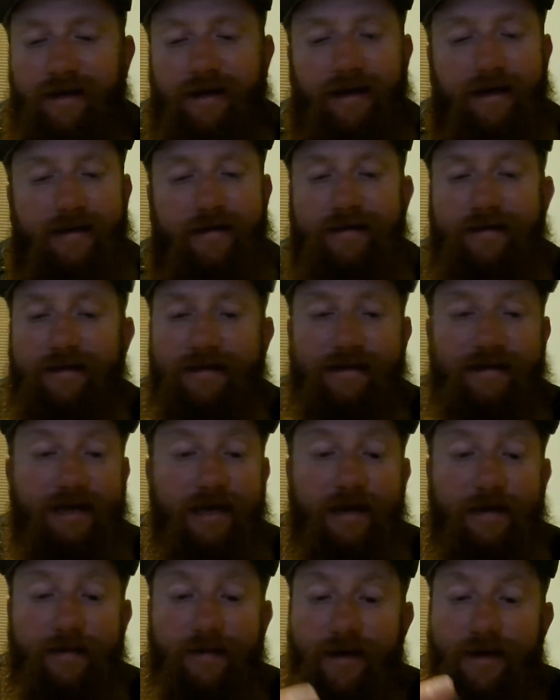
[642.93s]
it's the same
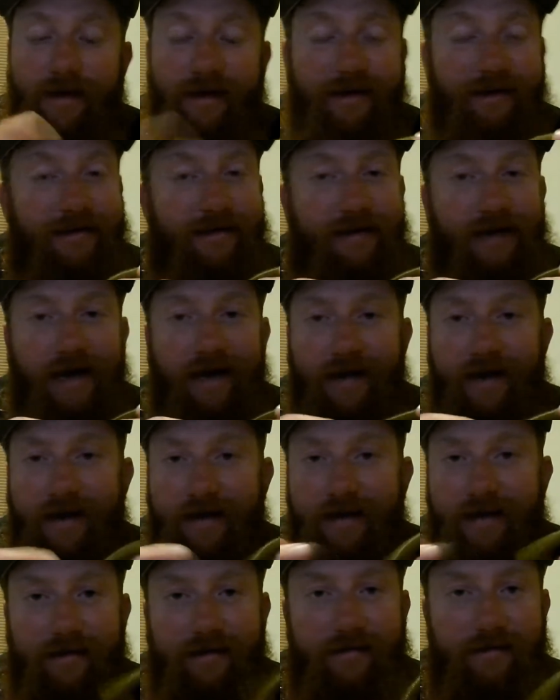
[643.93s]
thing, dye that
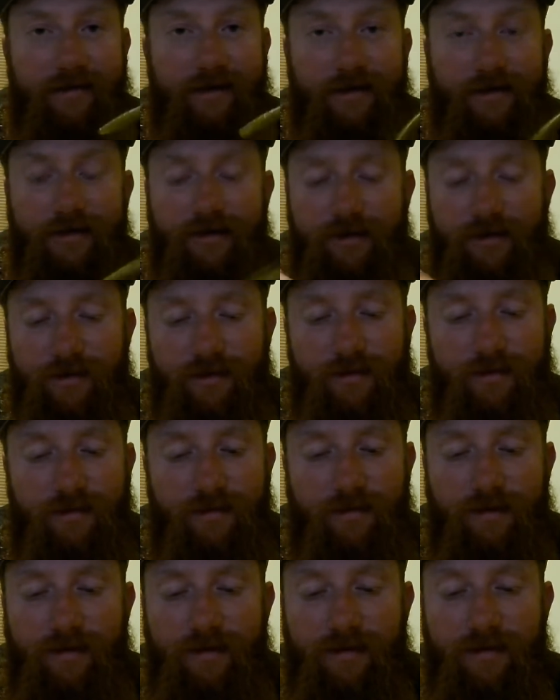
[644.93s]
tail, chartreuse,
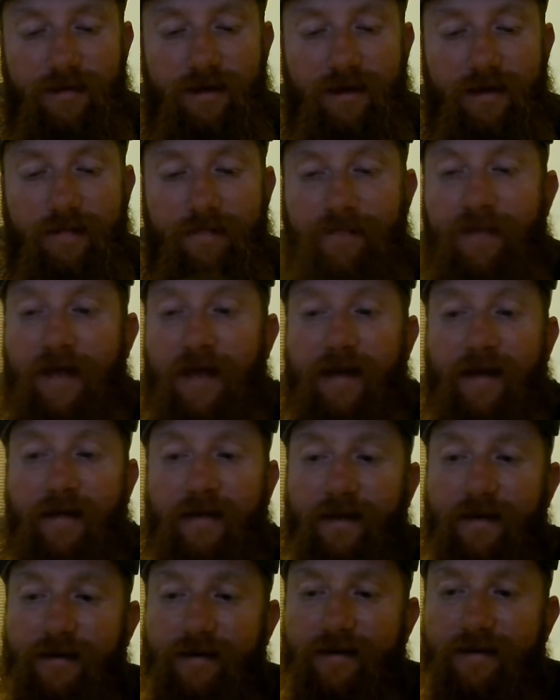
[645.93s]
works a lot.
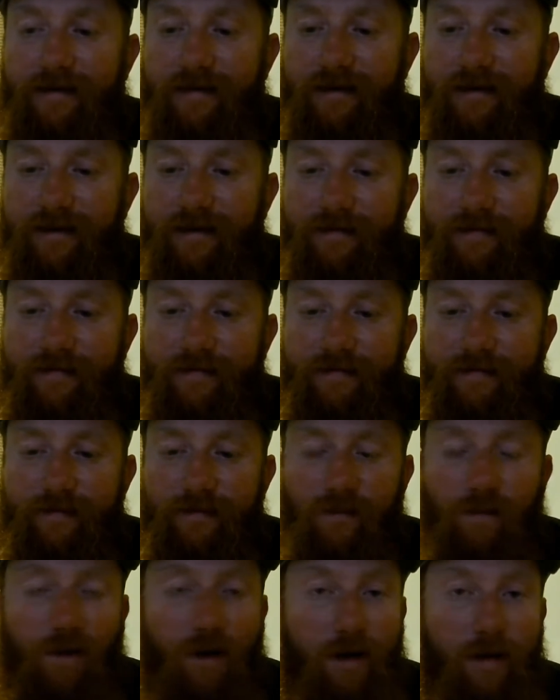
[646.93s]
This is a
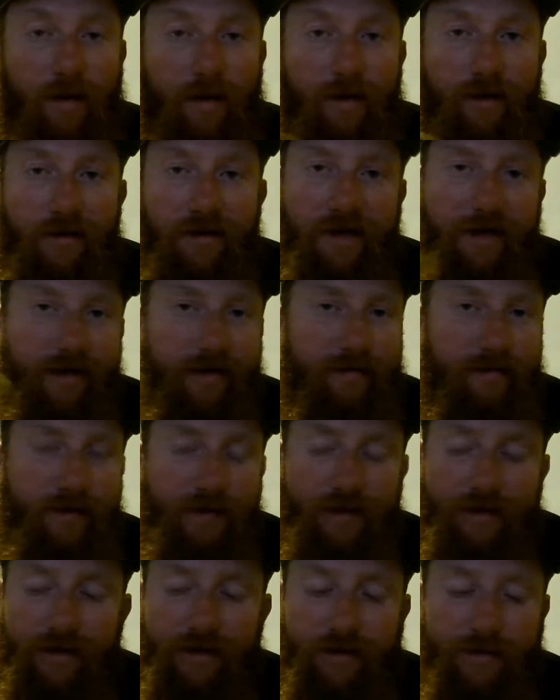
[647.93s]
watermelon red, you
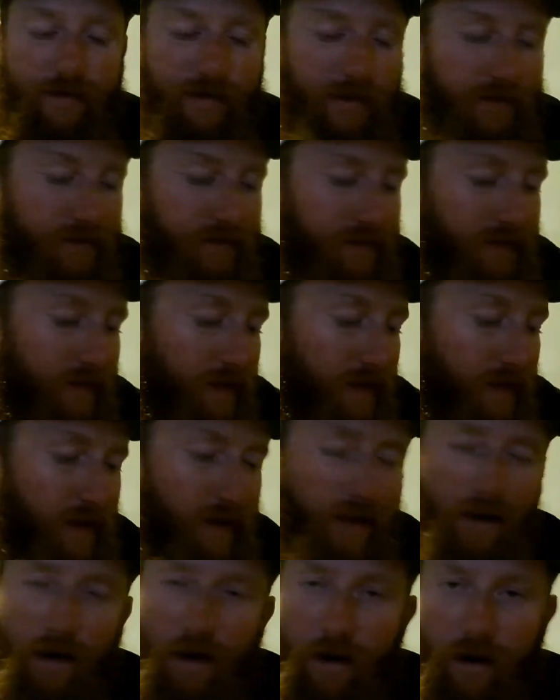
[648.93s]
can use those,
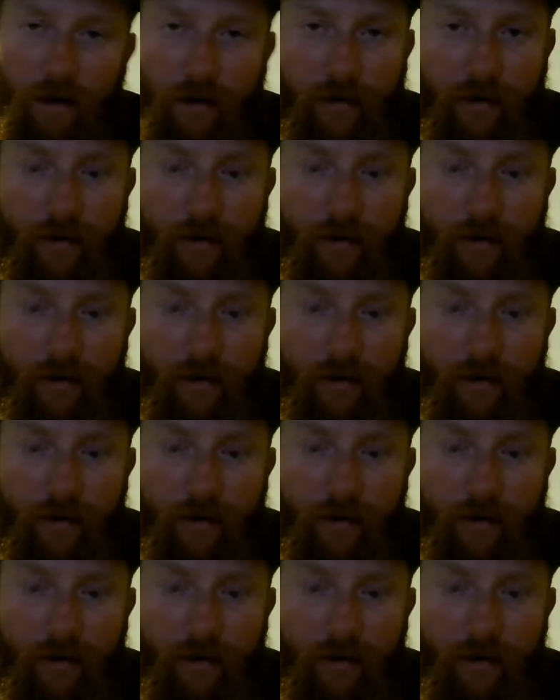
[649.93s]
or a green